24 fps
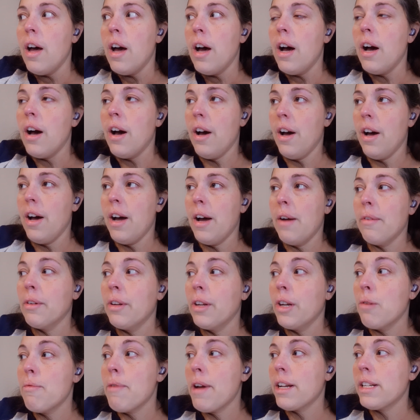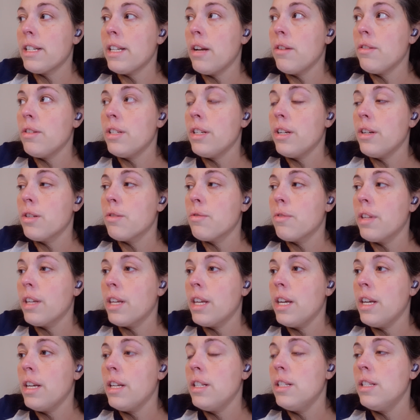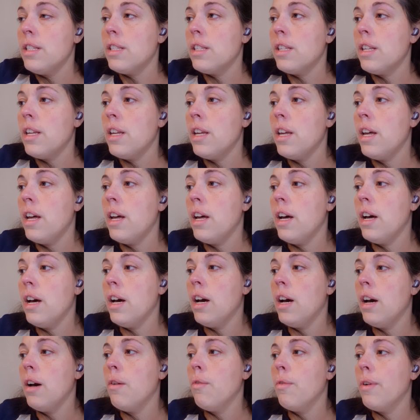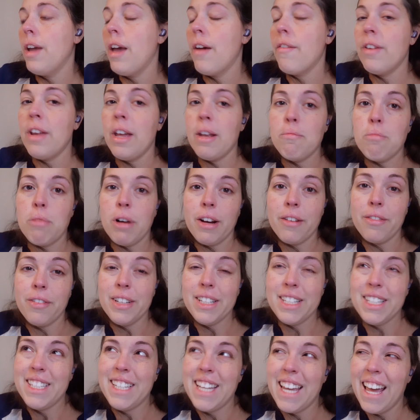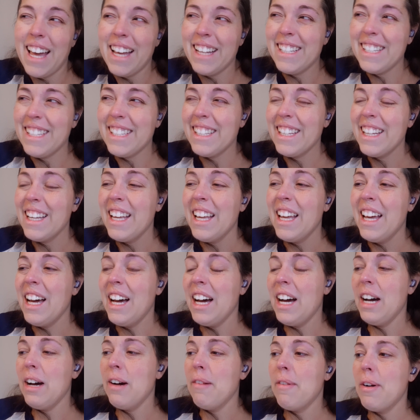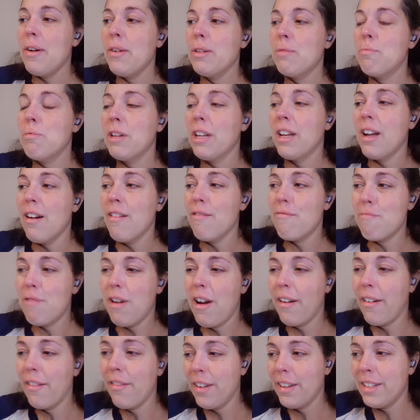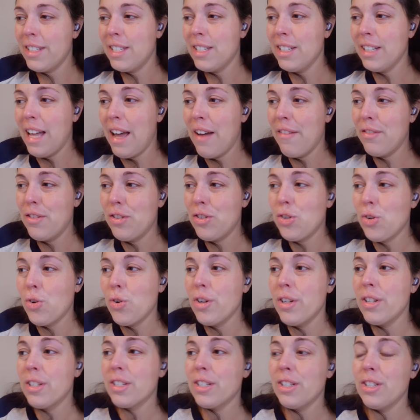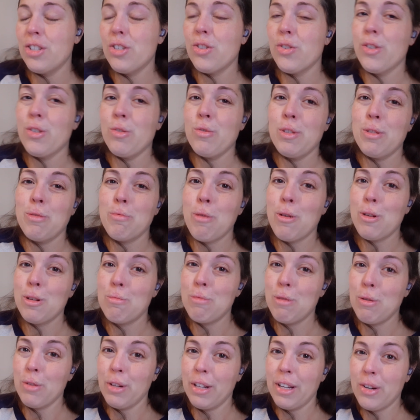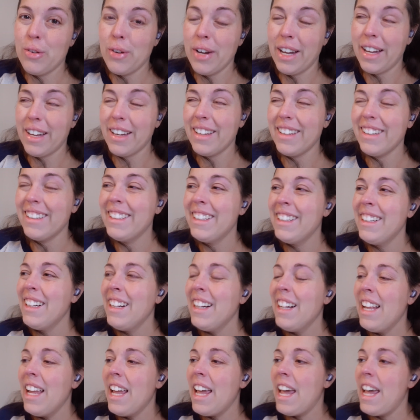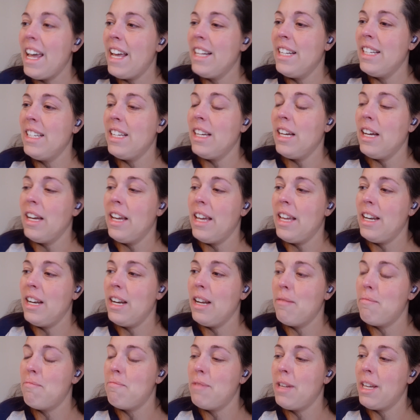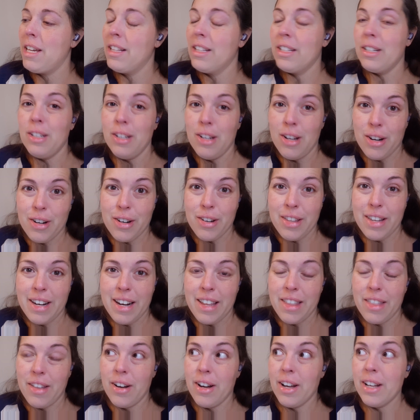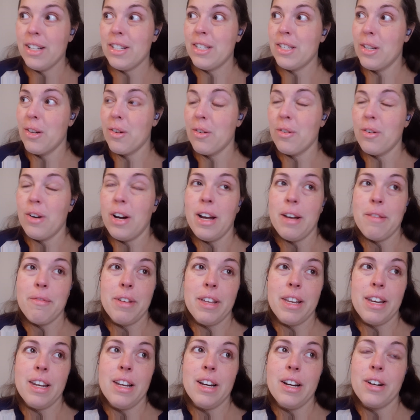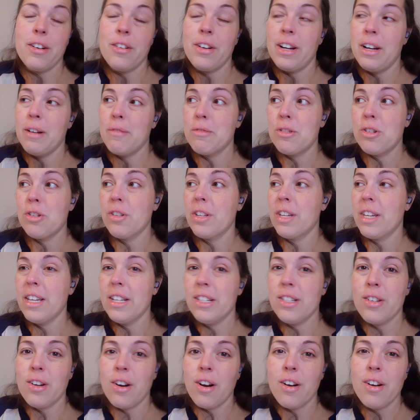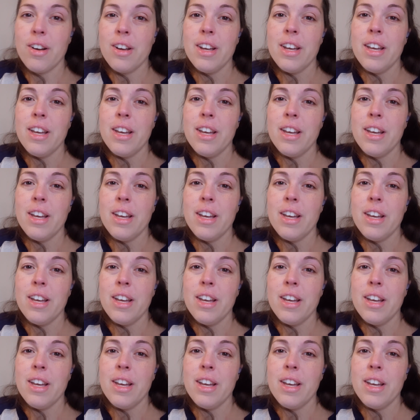I'm gonna go back downstairs with the kids. We haven't had breakfast yet. I was putting off breakfast till after chores because chores was supposed to be really quick, and ended up being a little longer than I thought. So I'm getting hungry, and I'm sure the kids are.